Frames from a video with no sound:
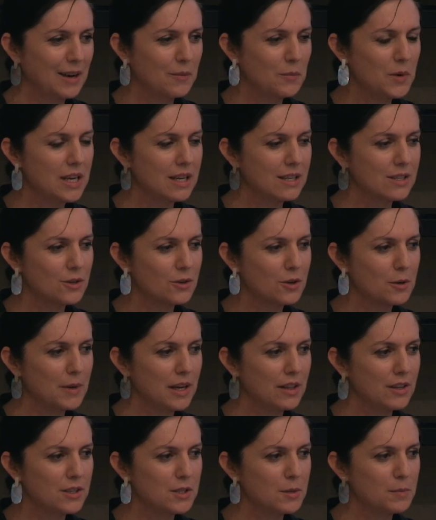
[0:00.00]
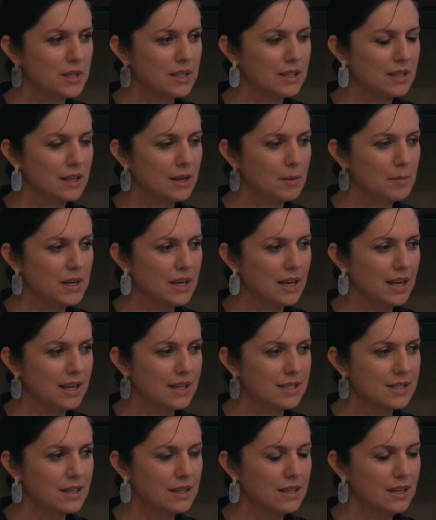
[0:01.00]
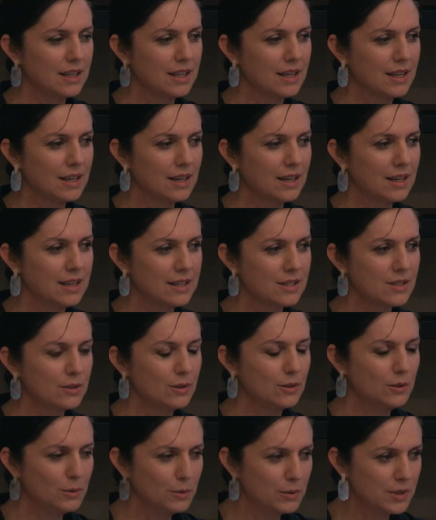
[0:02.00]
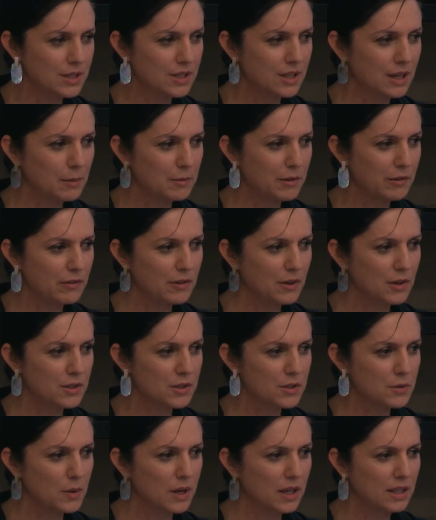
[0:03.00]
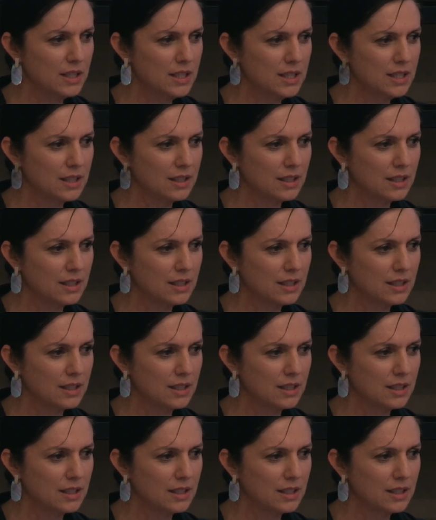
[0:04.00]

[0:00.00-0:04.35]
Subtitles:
we can talk about those a bit later. I get asked all the time the first one.